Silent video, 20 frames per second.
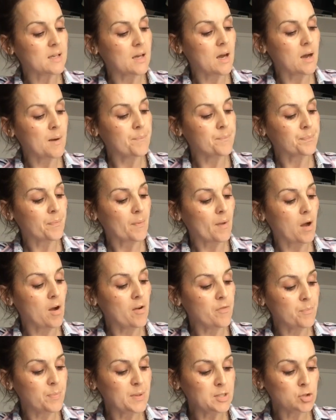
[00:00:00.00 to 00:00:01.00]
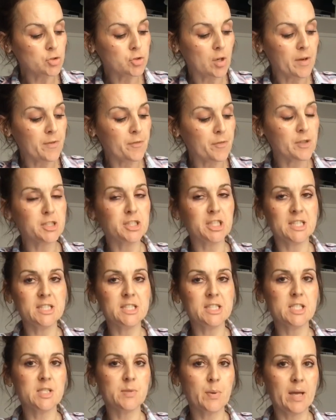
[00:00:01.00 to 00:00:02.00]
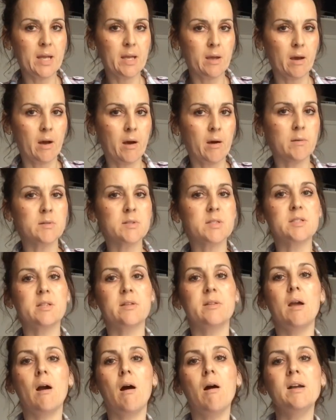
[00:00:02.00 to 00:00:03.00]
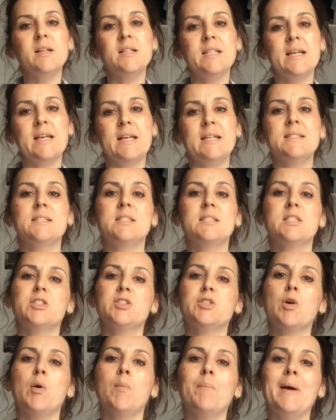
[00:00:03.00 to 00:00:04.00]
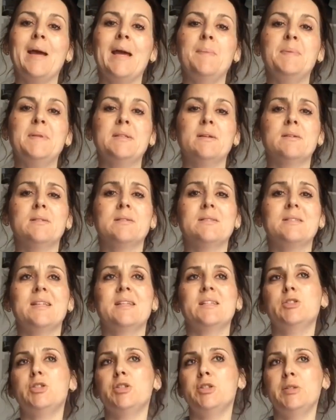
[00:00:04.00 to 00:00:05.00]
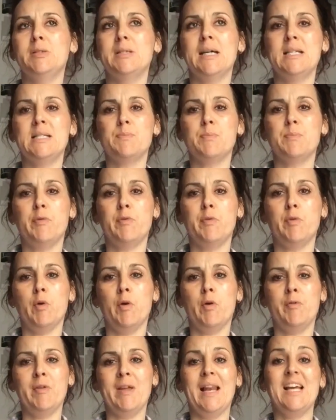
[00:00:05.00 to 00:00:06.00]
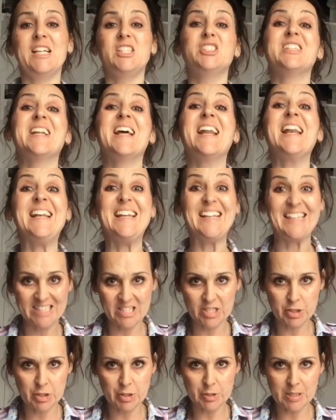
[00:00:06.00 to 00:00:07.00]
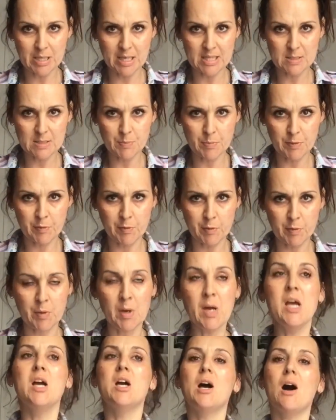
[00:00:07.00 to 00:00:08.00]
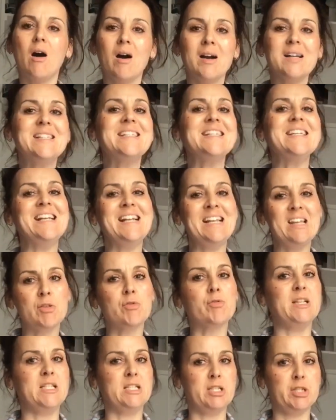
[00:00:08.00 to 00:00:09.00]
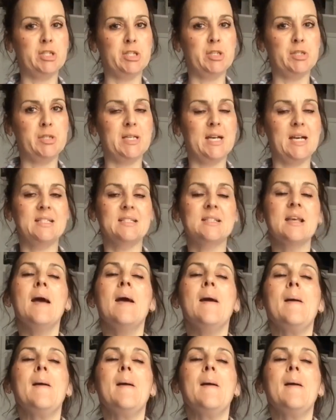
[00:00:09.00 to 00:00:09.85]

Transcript: um, I've been trying for a gender sway girl. So the idea is to stop baby dancing two days before ovulation, at least two days before, ideally three to two days.